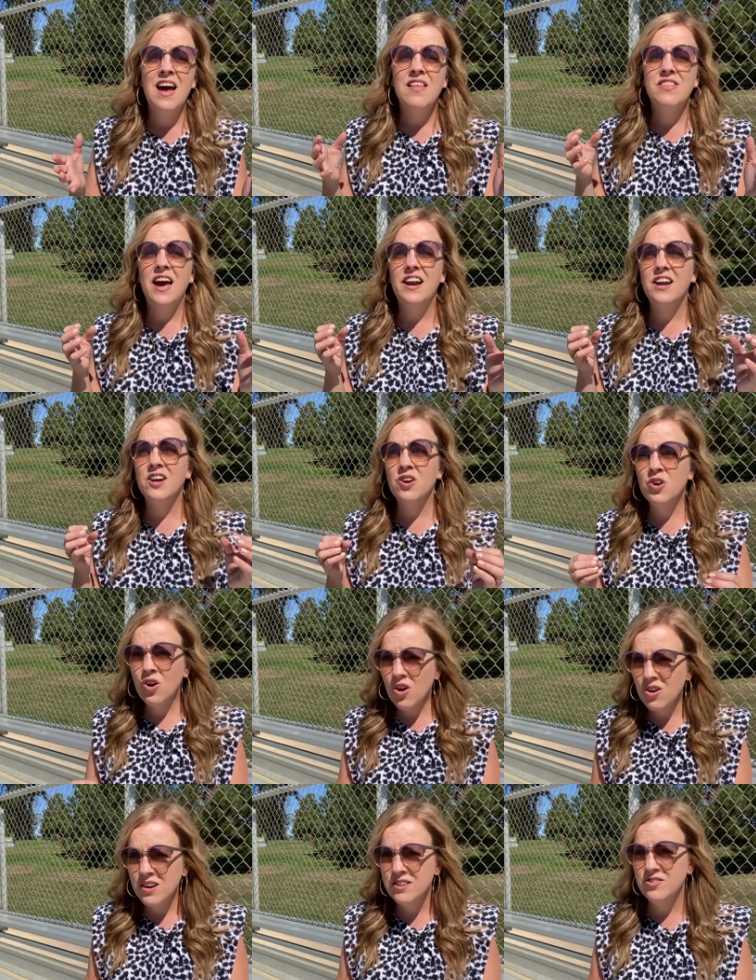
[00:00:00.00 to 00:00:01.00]
that
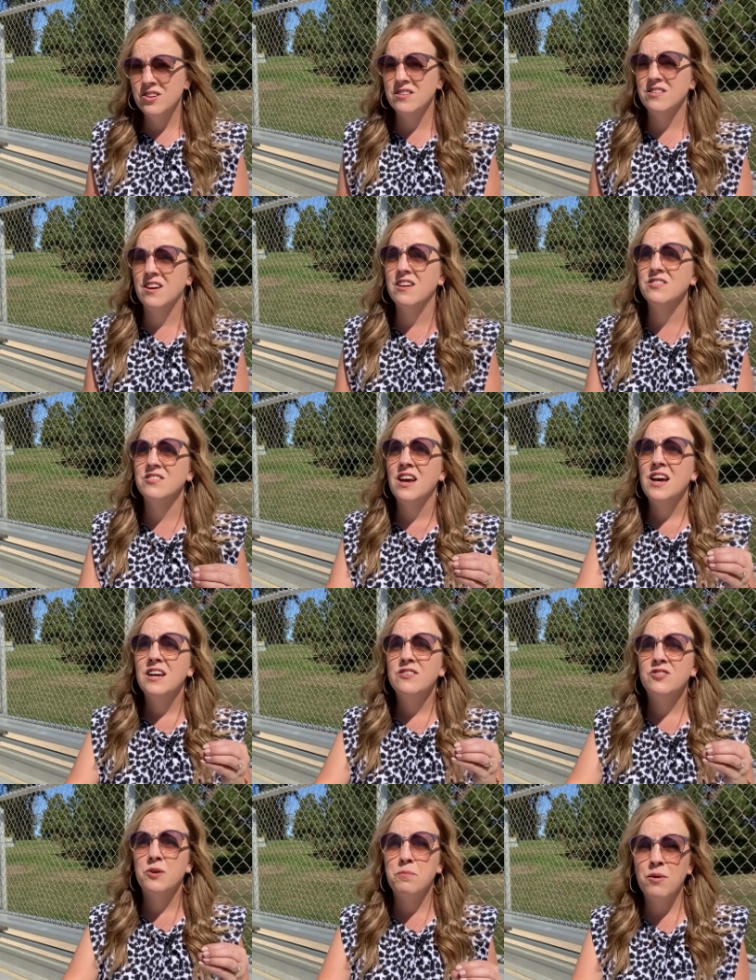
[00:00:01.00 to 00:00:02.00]
encourages us
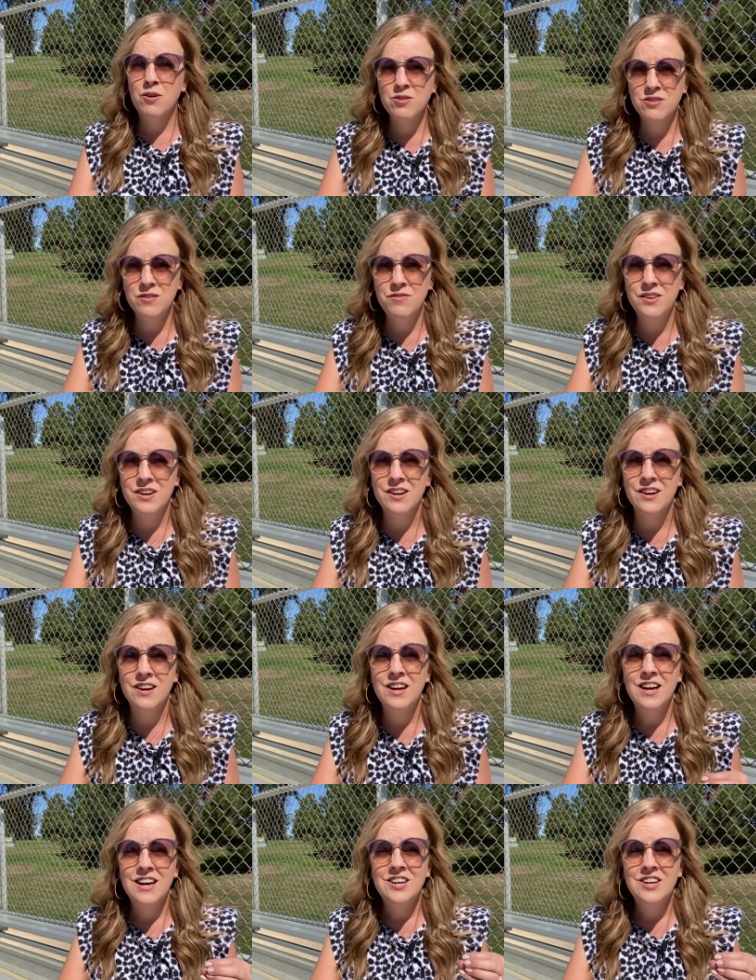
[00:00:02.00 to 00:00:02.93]
to persevere,